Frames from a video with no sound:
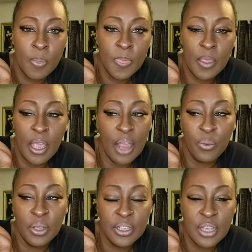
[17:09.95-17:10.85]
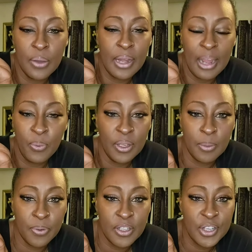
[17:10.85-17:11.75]
I really don't. I really
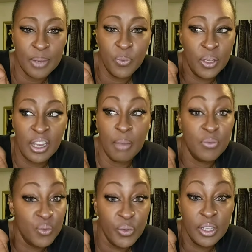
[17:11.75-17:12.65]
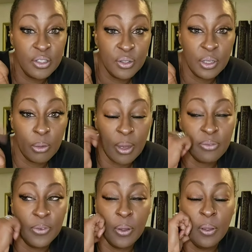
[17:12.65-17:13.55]
appreciate. I'm really I'm really truly
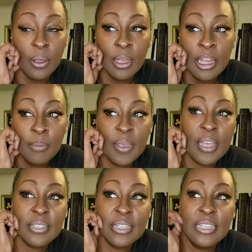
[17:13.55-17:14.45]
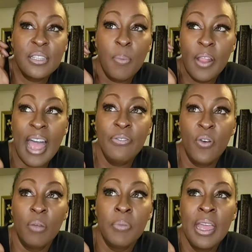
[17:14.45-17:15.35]
grateful because this platform,
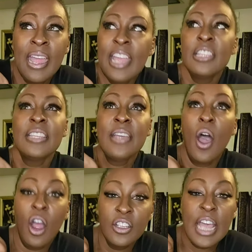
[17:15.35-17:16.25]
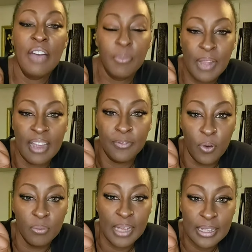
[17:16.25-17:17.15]
it, it's hard to have a platform
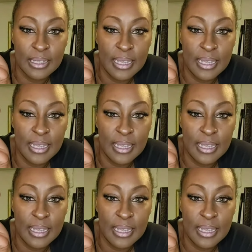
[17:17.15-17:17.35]
like this.